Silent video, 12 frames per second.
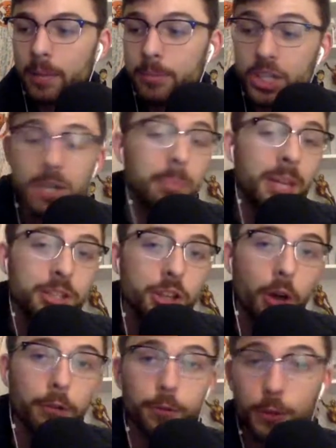Gene
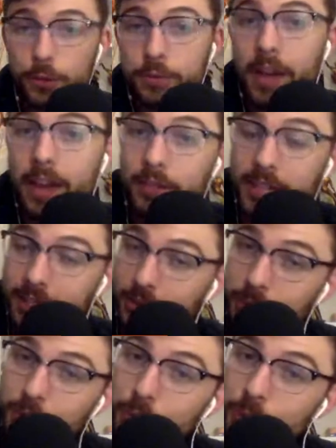Pinto for those five innings,
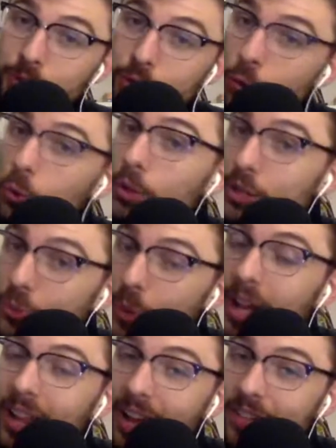which was cool as
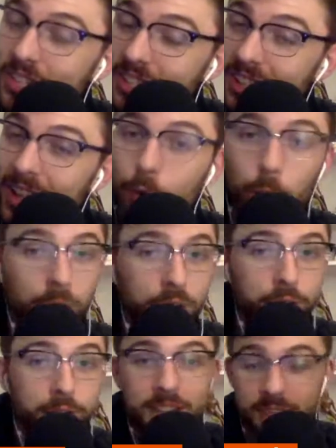well. Obviously, a lot of
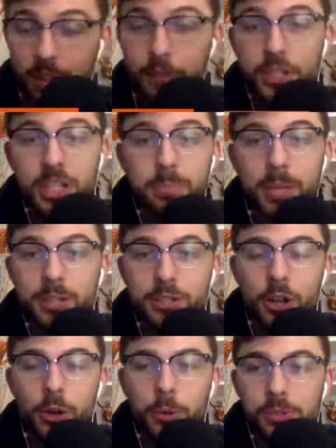Orioles fans love Gene
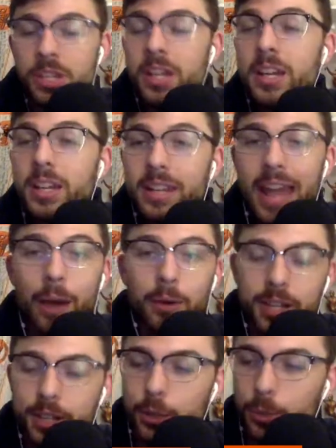Pinto, who's now
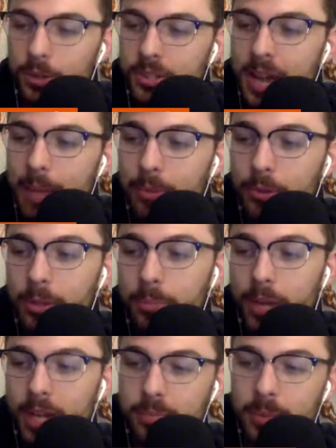into the Orioles' top 30
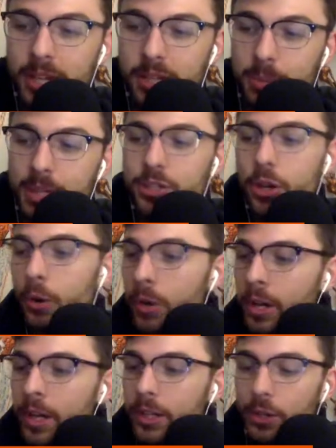prospects. Pinto
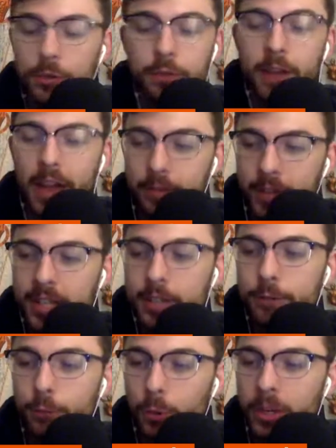goes five
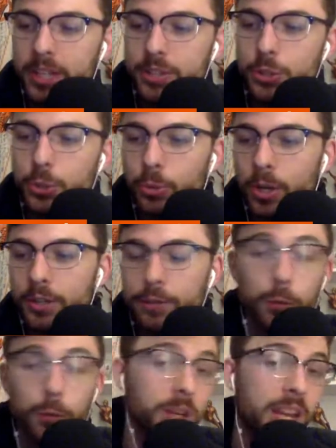innings, four hits, two runs,
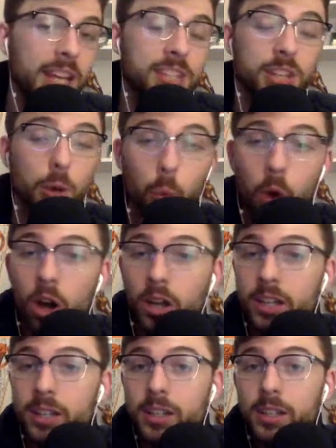four Ks, and a walk.